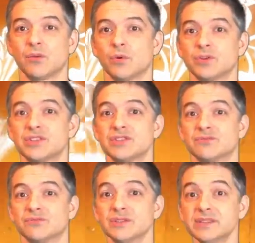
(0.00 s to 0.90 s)
What
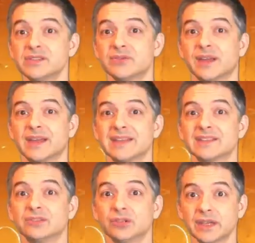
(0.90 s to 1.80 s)
she's really doing
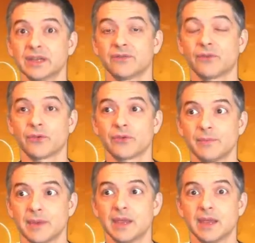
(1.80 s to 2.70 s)
is looking for
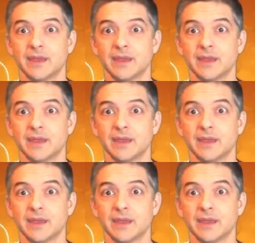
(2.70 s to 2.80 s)
them